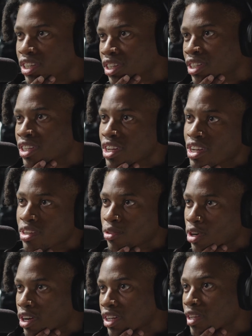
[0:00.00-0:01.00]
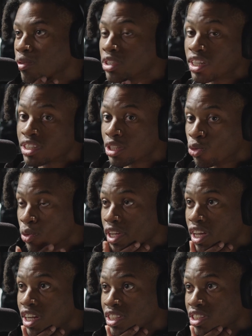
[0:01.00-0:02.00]
yeah. Well, he was into the
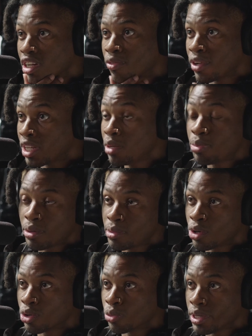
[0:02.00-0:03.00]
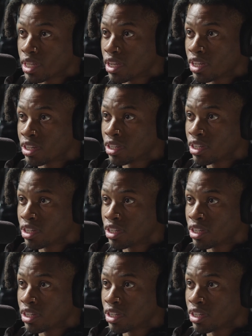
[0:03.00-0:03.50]
weekend and stuff, and he put me on the weekend.